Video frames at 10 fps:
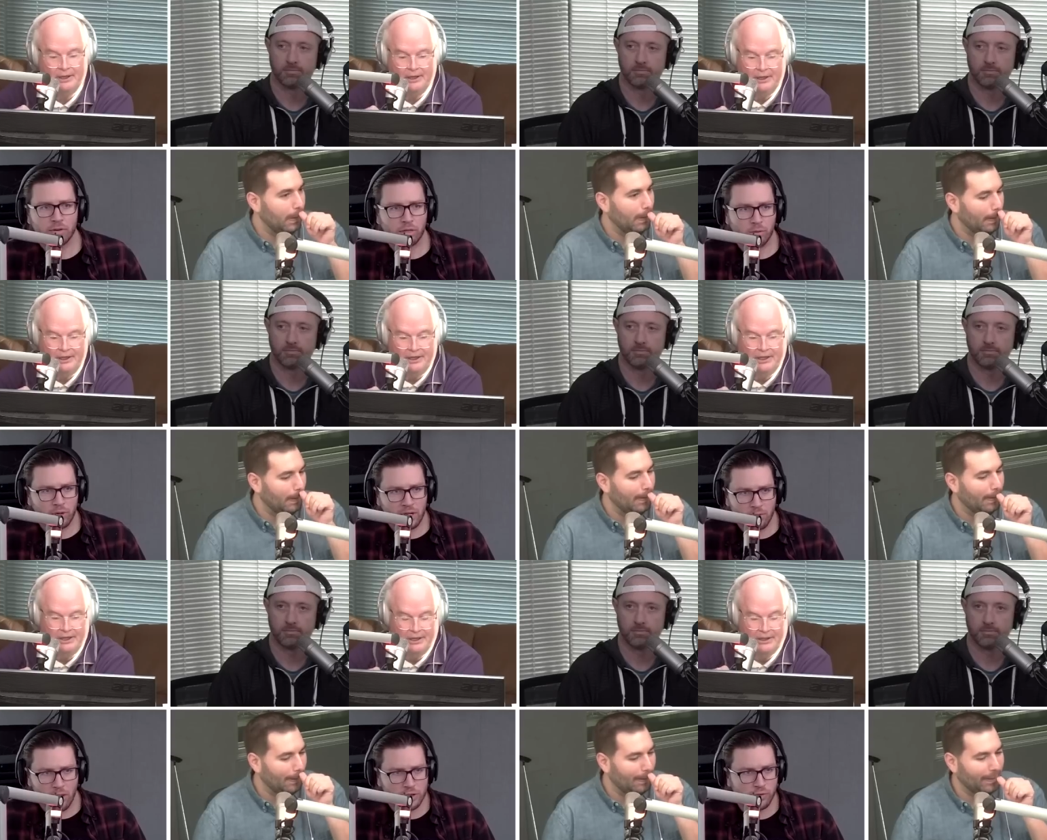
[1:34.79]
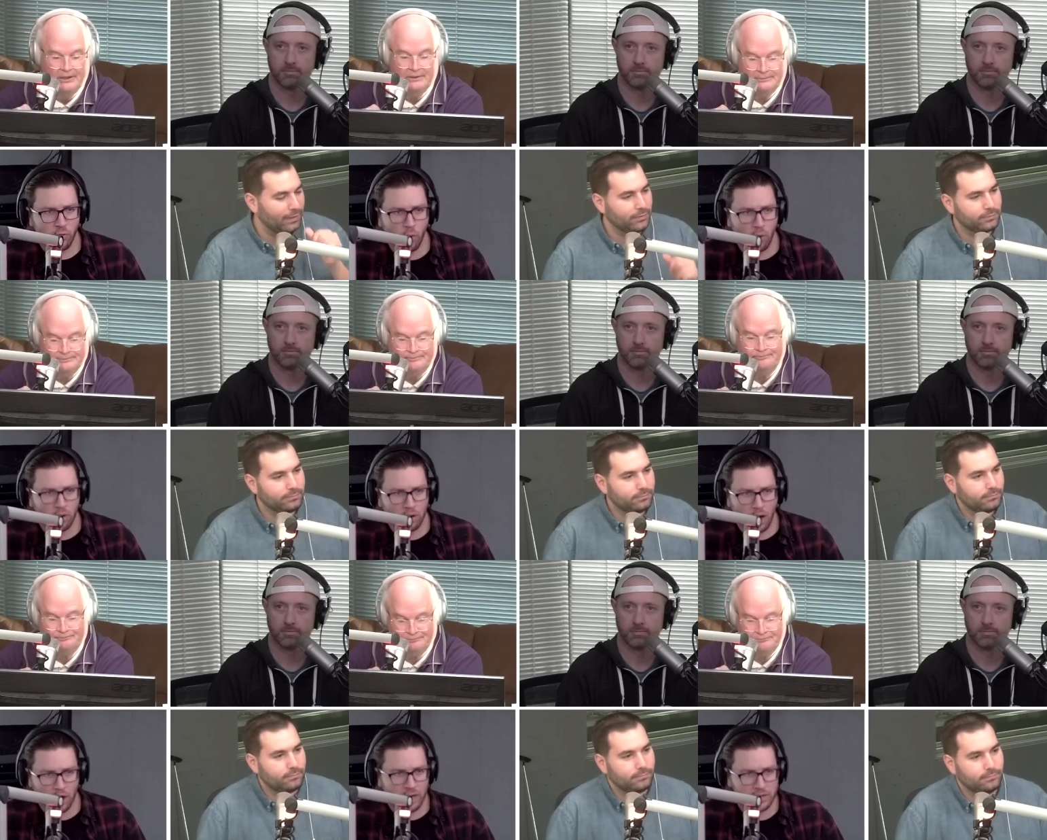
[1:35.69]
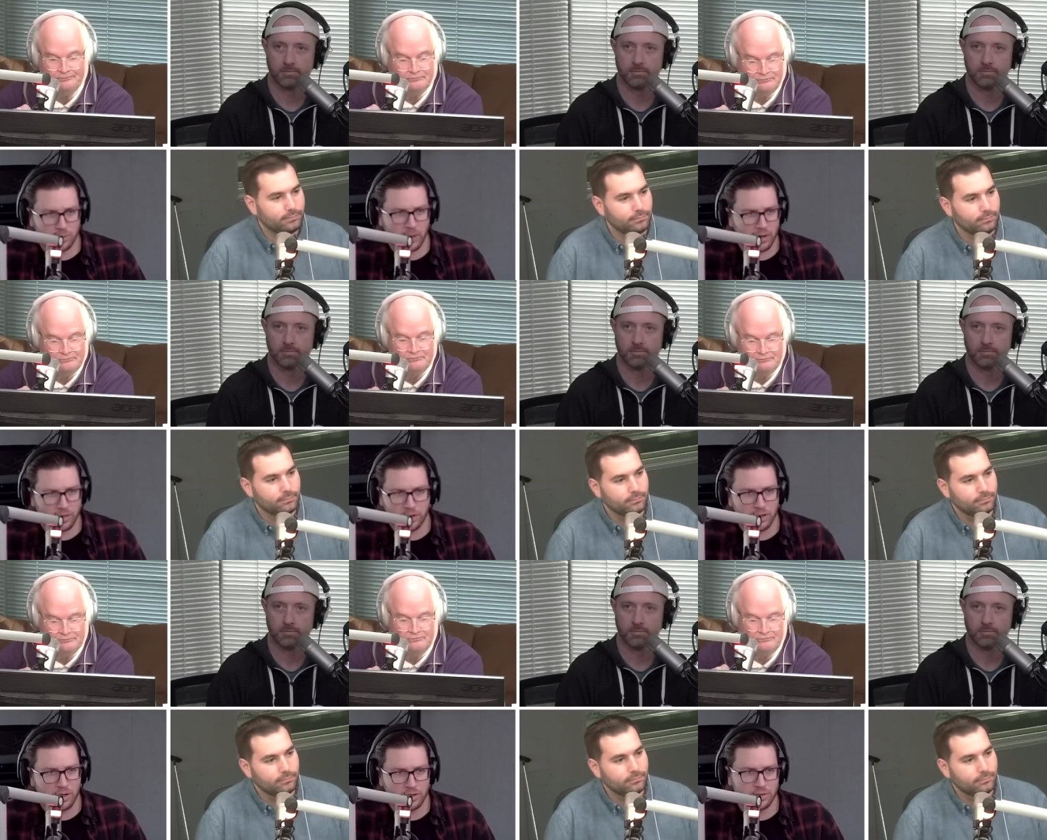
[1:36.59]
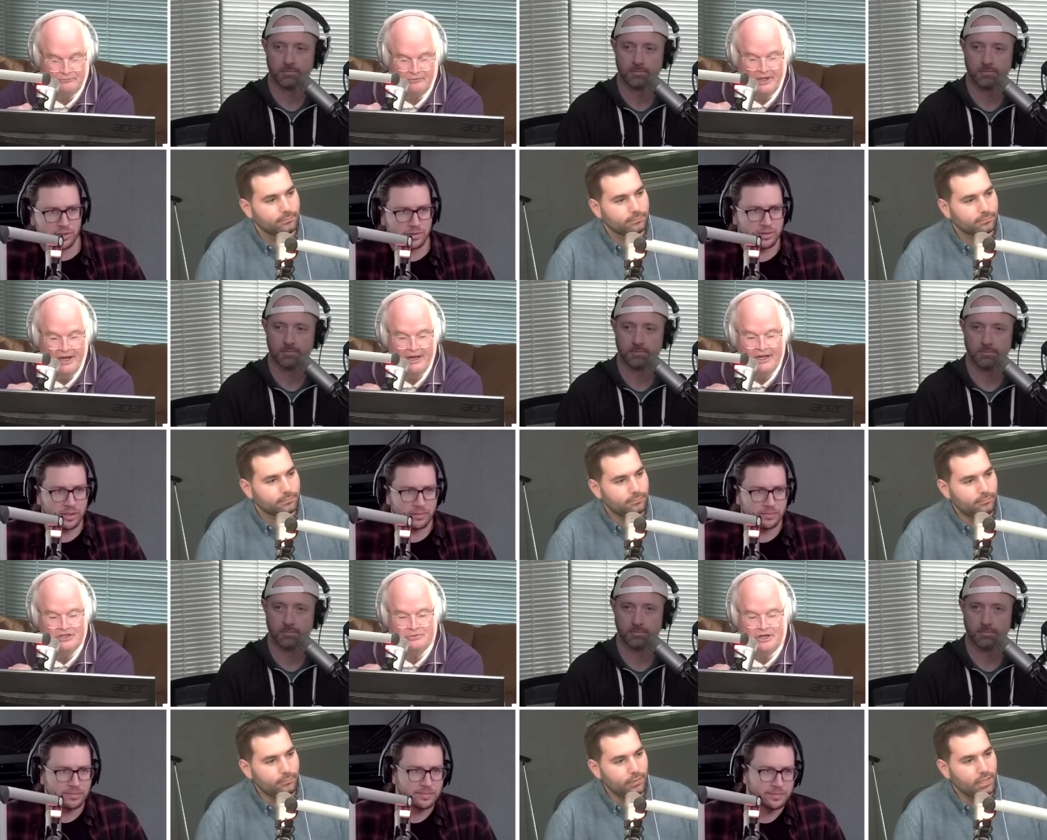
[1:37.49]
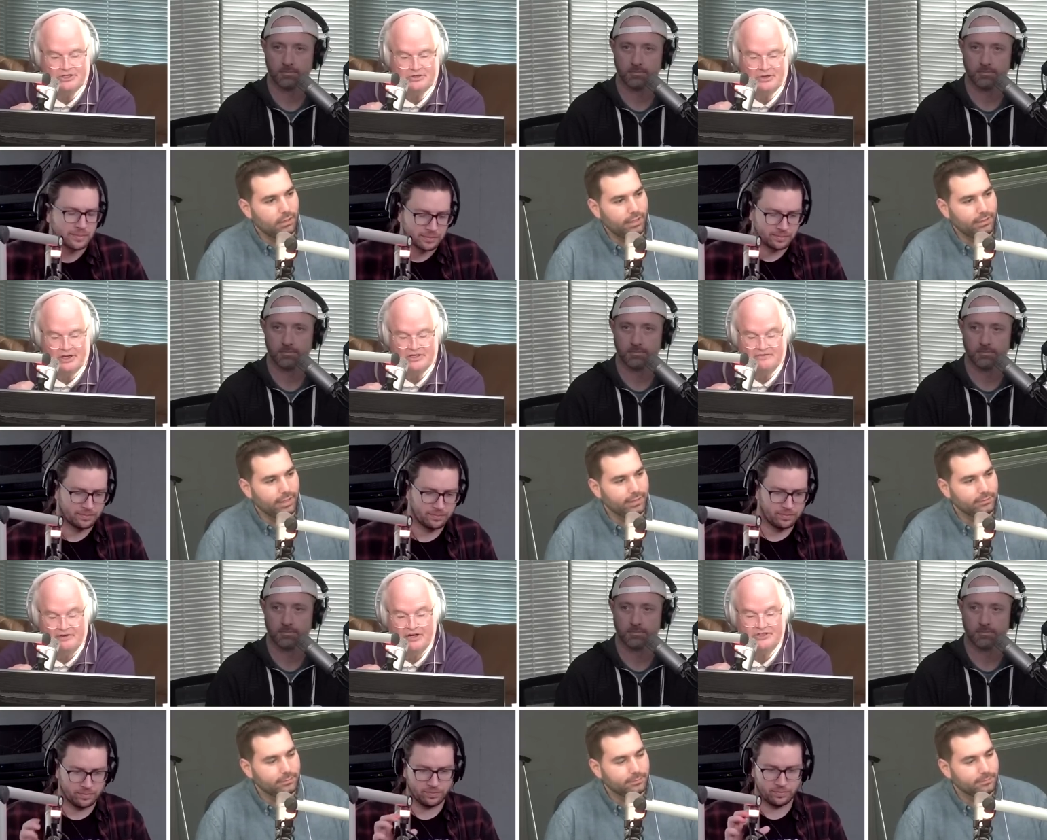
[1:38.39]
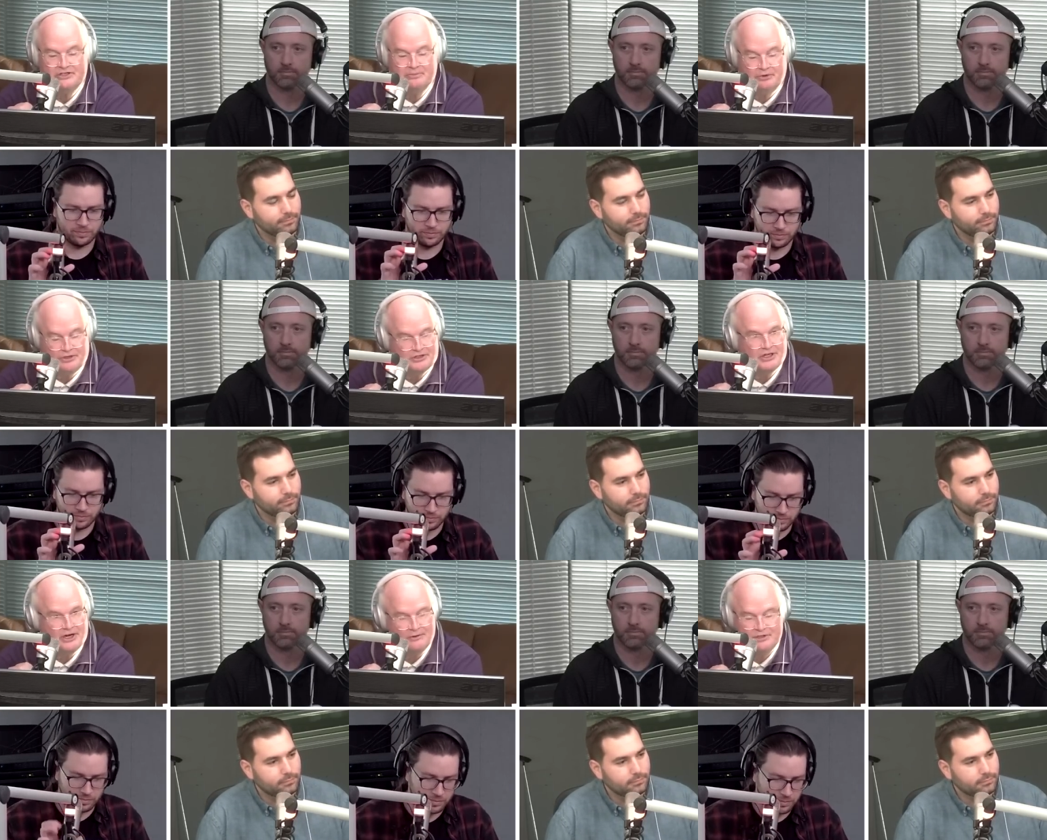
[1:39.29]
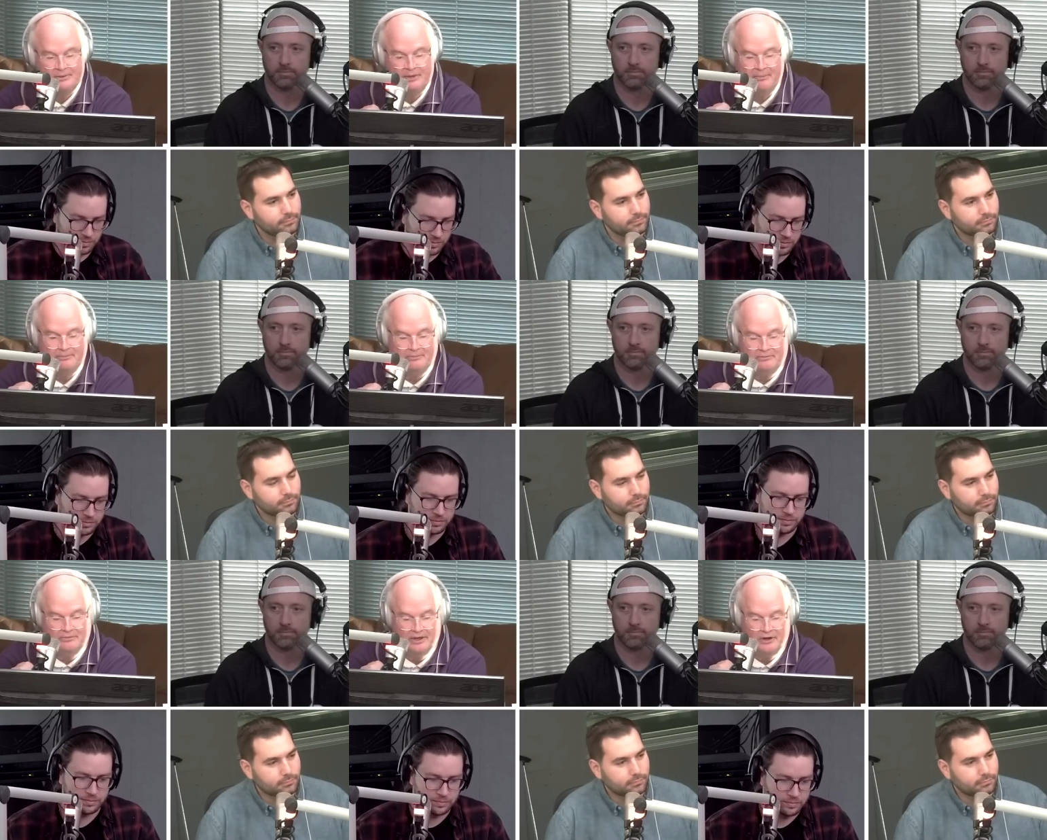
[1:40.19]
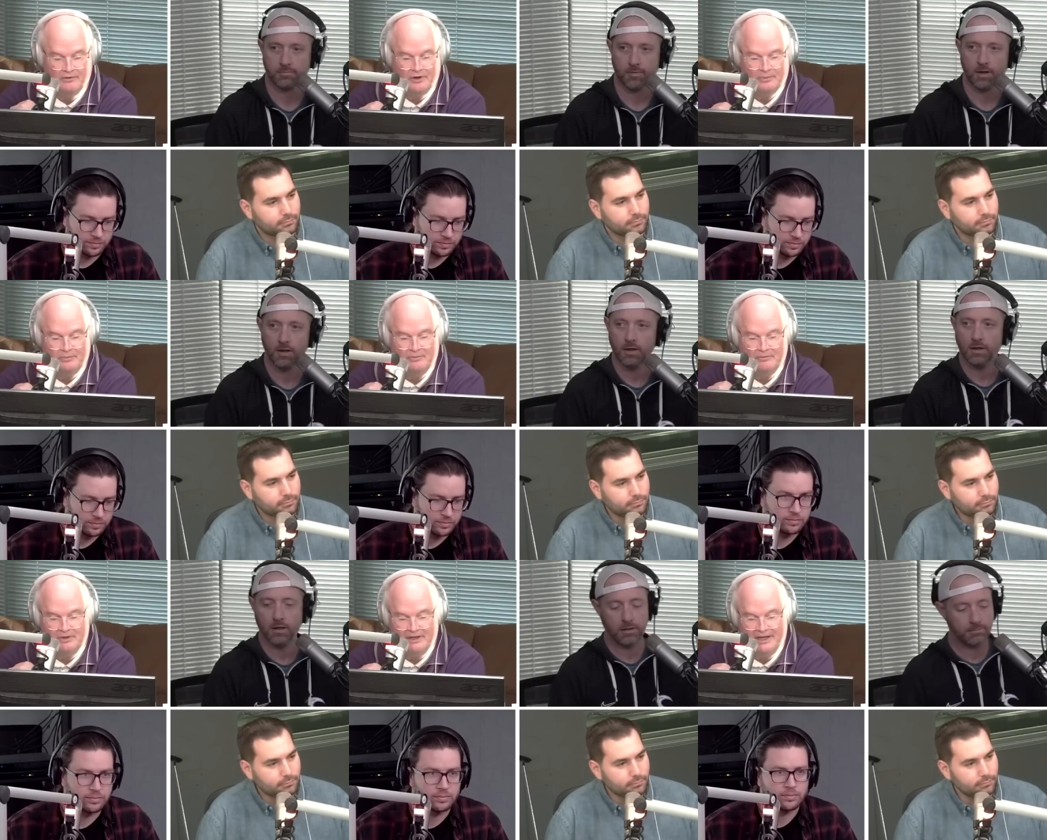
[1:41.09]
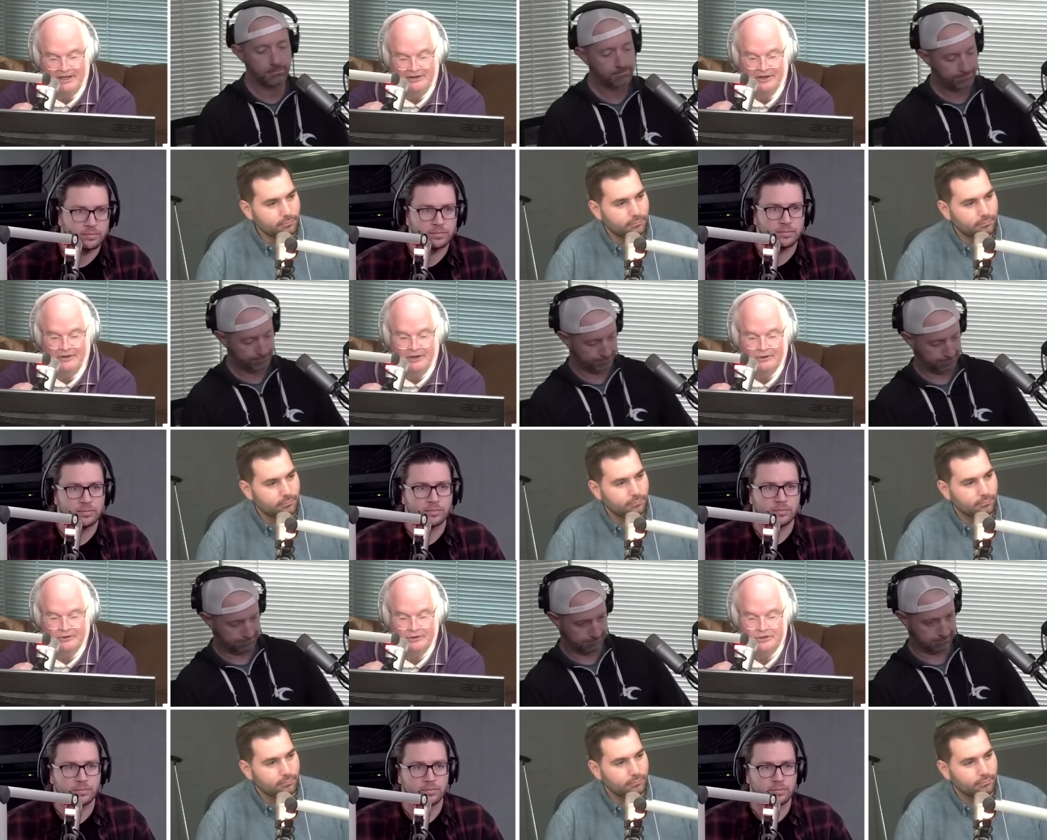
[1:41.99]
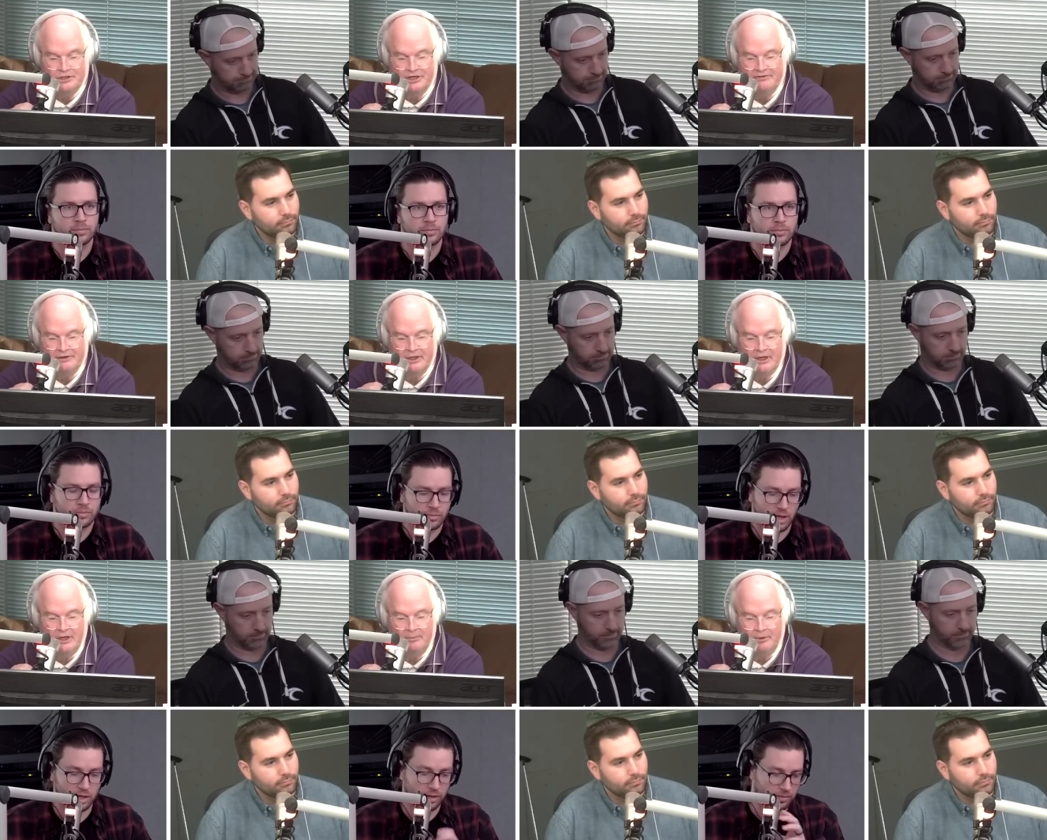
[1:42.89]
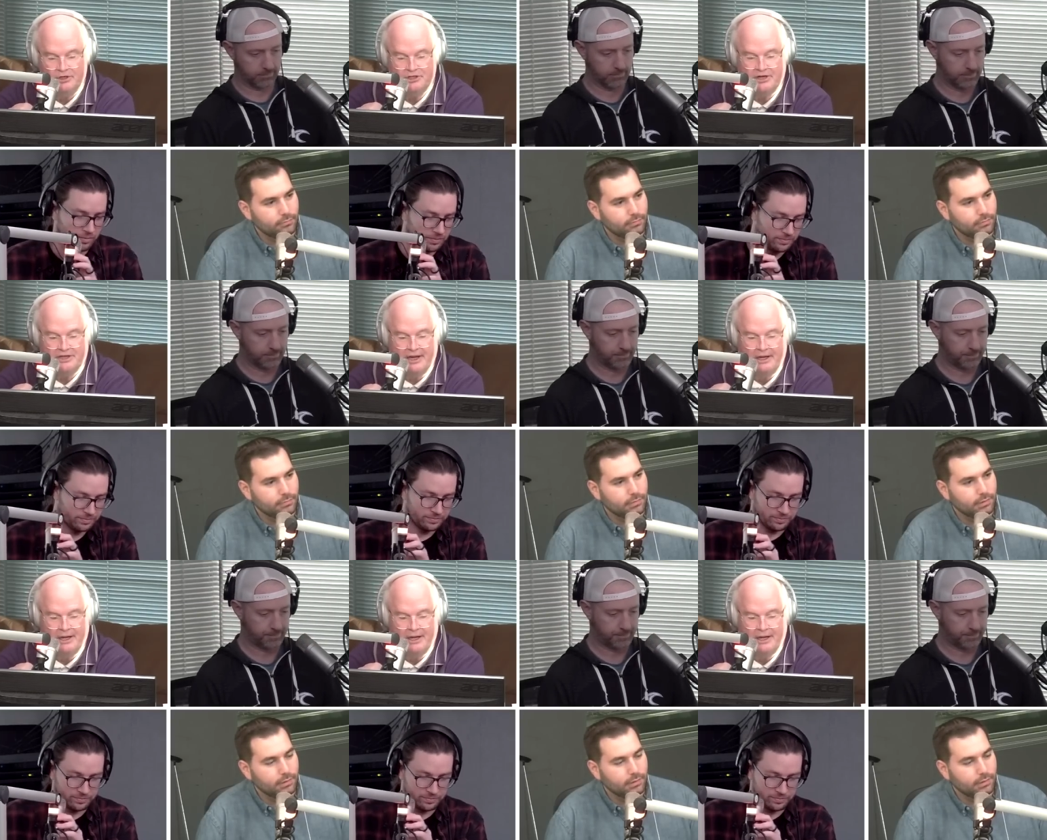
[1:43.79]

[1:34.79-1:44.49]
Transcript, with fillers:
Speaker 1: three, rush four. Our guys better than yours. Yeah, it's it's like
Speaker 2: it's very simplistic coverage. I'm I'm you're over there getting it done there, Chief. Thank you. Appreciate that.